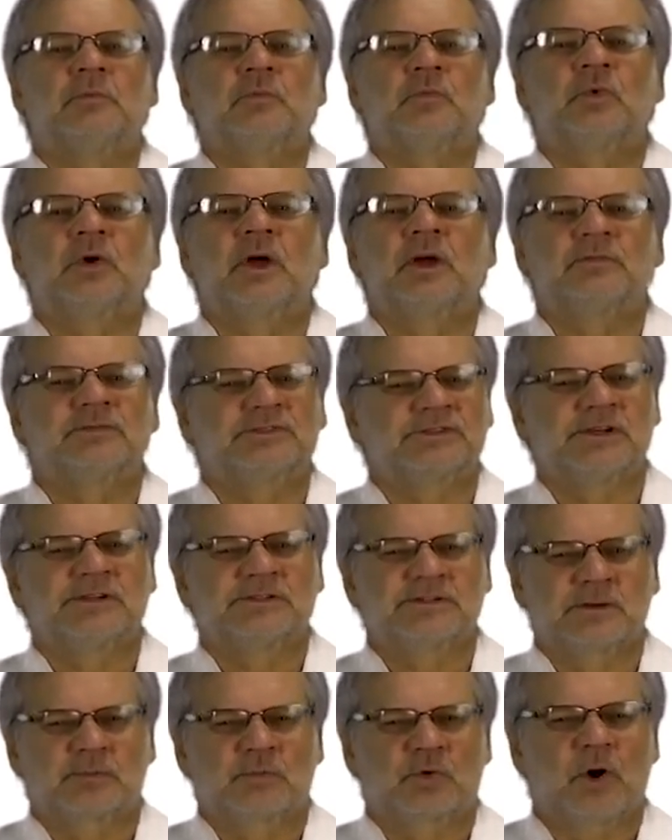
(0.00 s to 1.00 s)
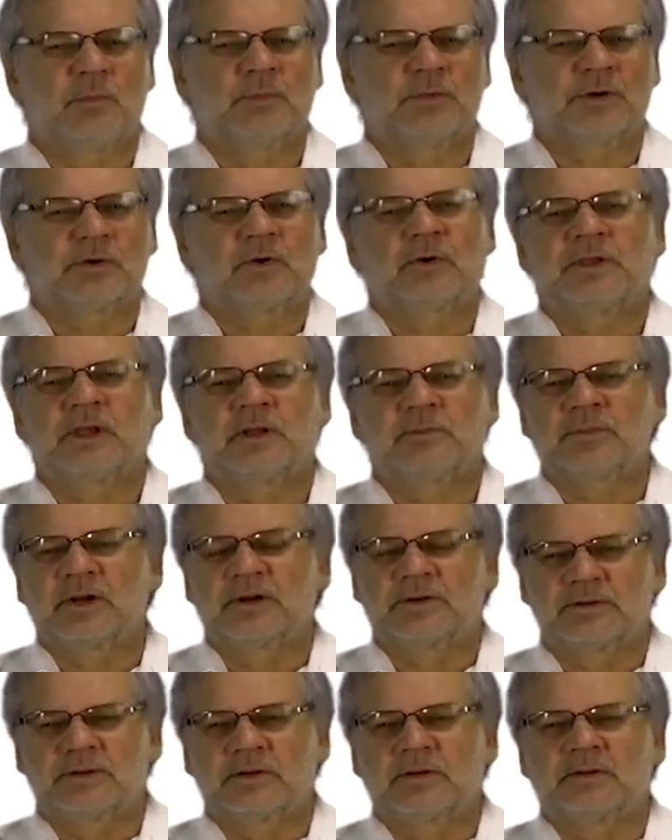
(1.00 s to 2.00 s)
We have seen some comment on that,
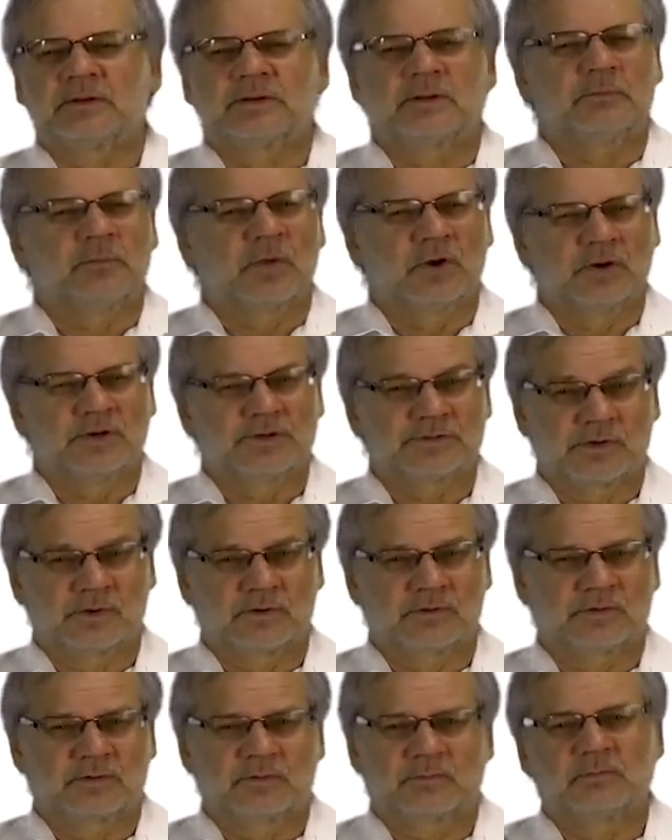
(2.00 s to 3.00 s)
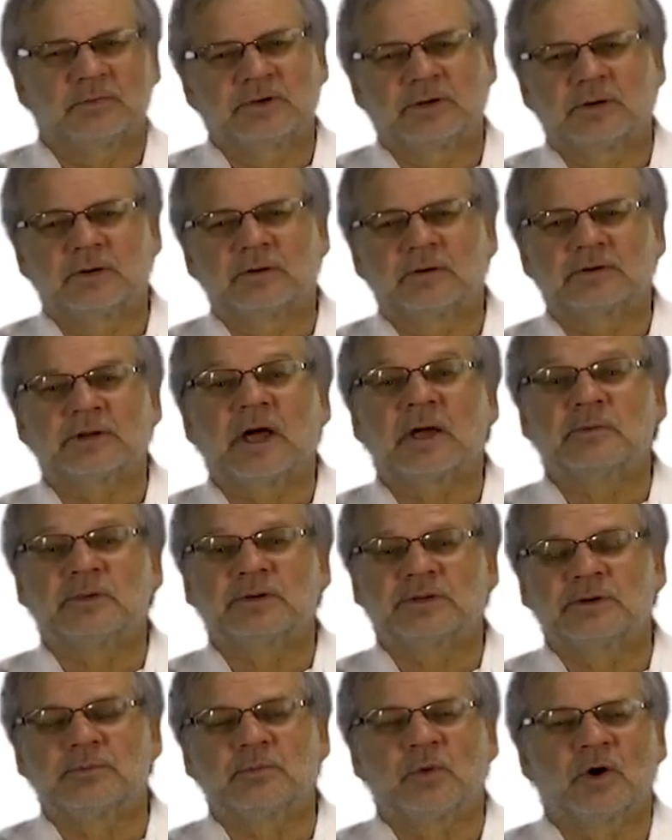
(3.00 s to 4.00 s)
but the bill has not been
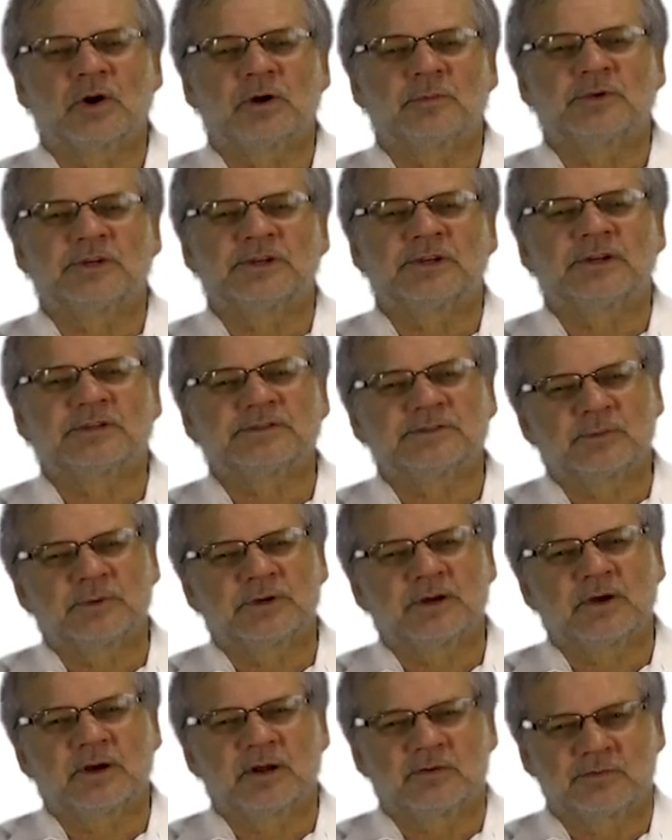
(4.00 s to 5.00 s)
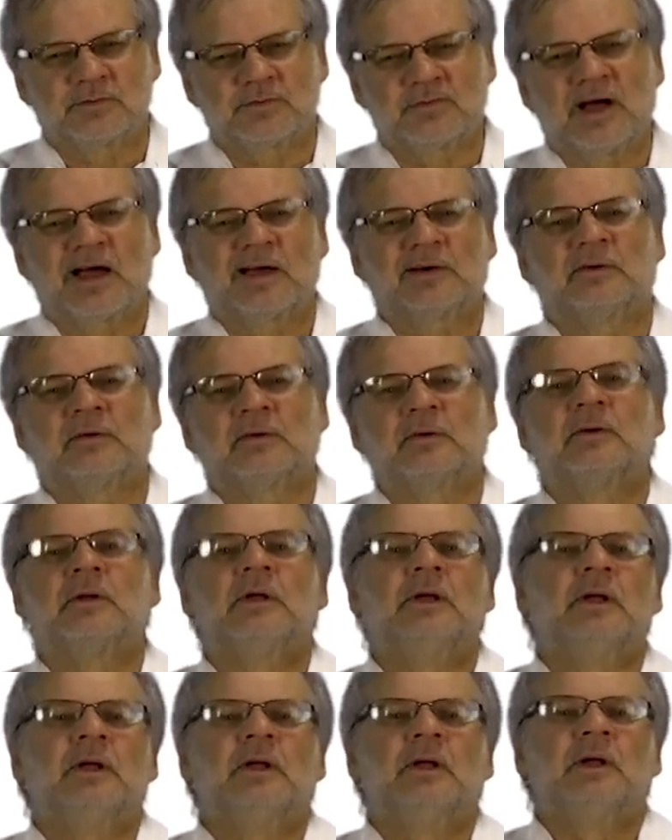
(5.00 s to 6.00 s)
tabled in Parliament yet, so we don't have a final
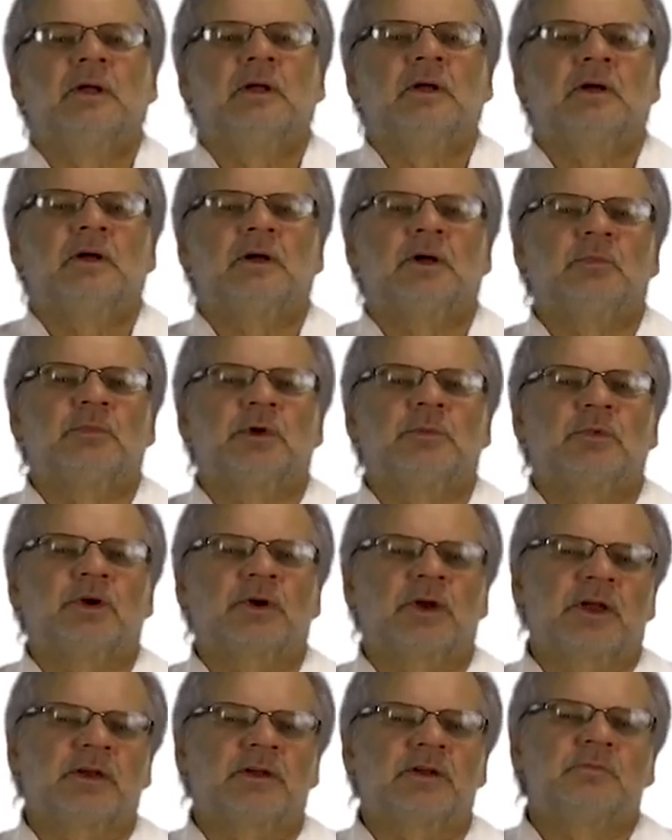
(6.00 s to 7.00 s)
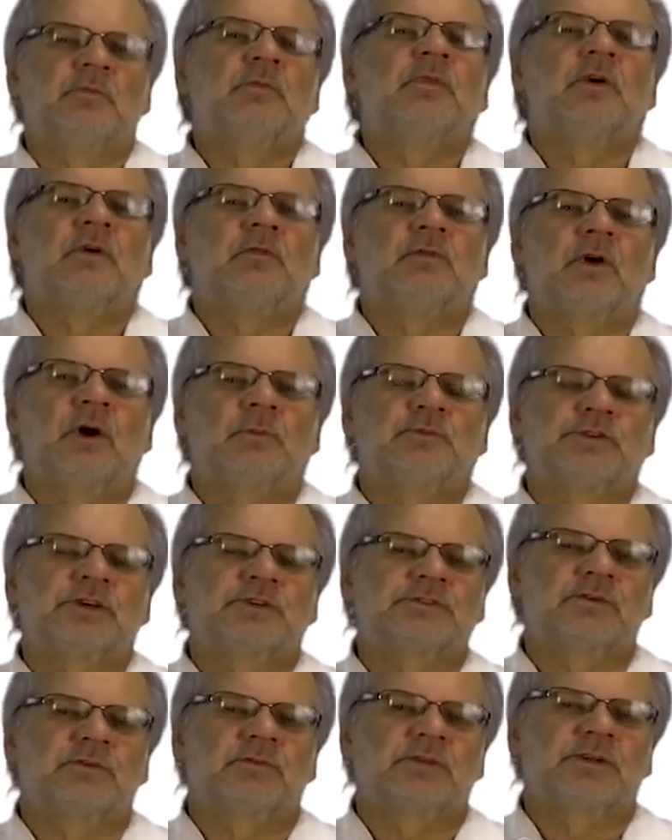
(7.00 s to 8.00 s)
memorandum of the
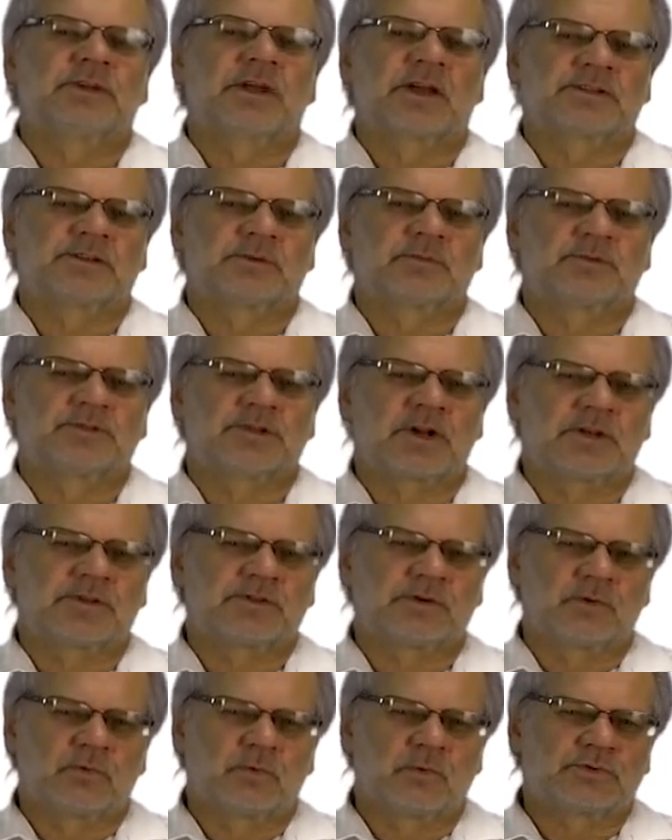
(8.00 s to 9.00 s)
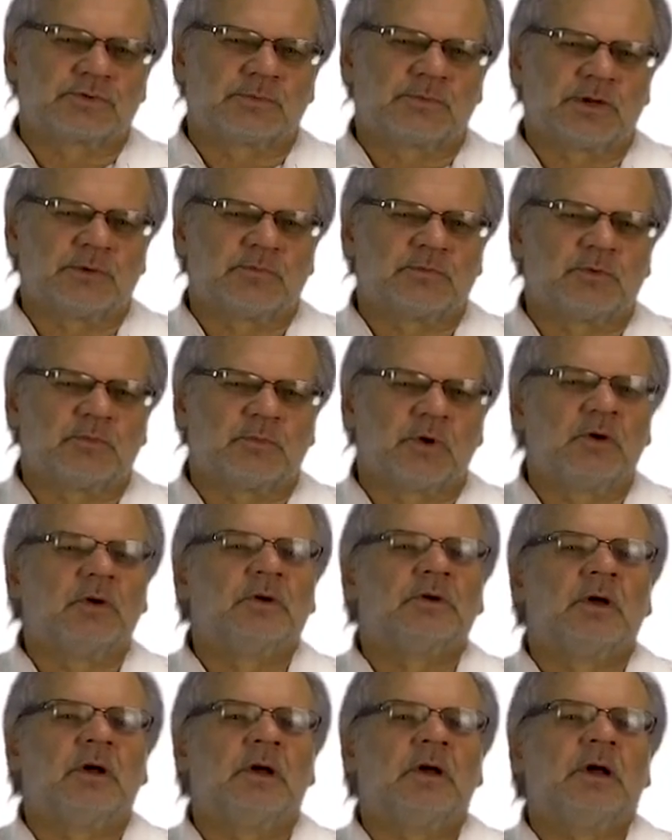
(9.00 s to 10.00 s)
objects of the Tax Administration Laws Amendment Bill.